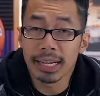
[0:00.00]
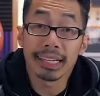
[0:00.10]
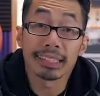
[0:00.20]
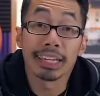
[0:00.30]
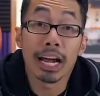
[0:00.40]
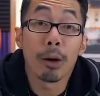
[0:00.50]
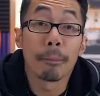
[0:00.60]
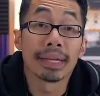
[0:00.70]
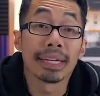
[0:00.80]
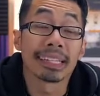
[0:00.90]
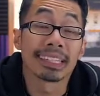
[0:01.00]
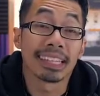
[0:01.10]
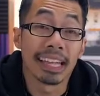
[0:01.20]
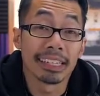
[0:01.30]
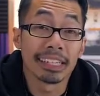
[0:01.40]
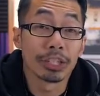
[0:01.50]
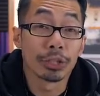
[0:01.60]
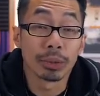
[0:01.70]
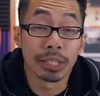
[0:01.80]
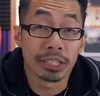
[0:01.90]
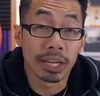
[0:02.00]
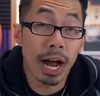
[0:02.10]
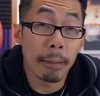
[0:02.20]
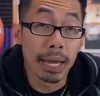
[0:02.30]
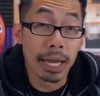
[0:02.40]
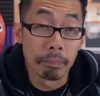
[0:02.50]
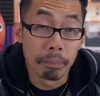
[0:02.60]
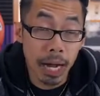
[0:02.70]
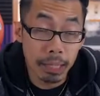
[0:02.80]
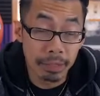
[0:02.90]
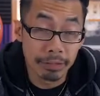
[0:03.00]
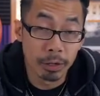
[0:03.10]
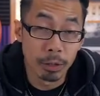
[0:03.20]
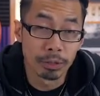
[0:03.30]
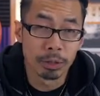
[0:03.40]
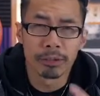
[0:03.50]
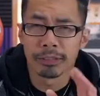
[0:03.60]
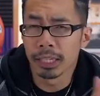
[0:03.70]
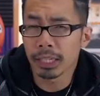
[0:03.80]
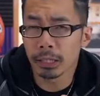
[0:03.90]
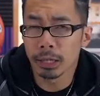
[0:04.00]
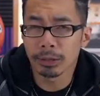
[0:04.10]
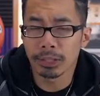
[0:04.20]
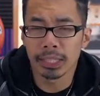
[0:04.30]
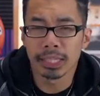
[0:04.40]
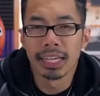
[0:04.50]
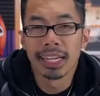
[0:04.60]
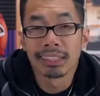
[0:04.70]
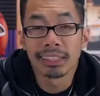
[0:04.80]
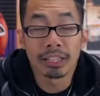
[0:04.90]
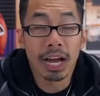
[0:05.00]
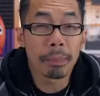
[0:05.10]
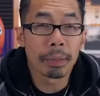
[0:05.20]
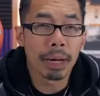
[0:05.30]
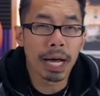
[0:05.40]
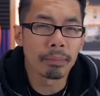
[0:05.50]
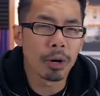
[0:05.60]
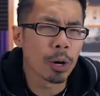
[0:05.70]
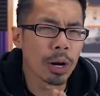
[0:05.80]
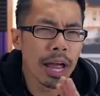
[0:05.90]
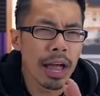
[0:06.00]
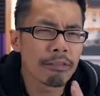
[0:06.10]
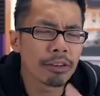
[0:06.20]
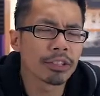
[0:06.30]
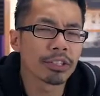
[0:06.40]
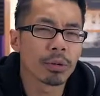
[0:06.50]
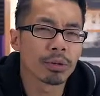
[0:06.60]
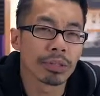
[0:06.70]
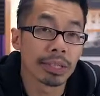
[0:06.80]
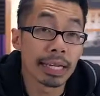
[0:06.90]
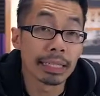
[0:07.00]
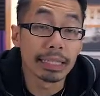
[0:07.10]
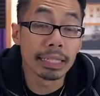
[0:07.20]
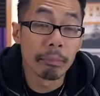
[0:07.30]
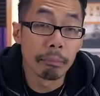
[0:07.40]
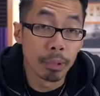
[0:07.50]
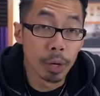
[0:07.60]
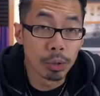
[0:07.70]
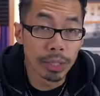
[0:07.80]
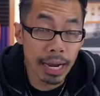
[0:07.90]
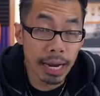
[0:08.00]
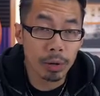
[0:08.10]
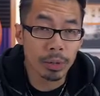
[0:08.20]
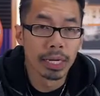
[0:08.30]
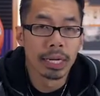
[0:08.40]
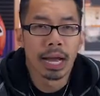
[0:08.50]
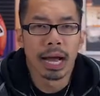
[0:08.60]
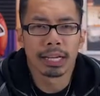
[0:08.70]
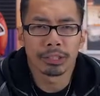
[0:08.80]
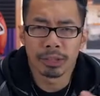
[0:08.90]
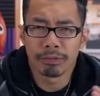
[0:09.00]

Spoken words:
has now been extended to the top and bottom of the phone. So if you look closely, the top and bottom are ever so slightly bowed out. So the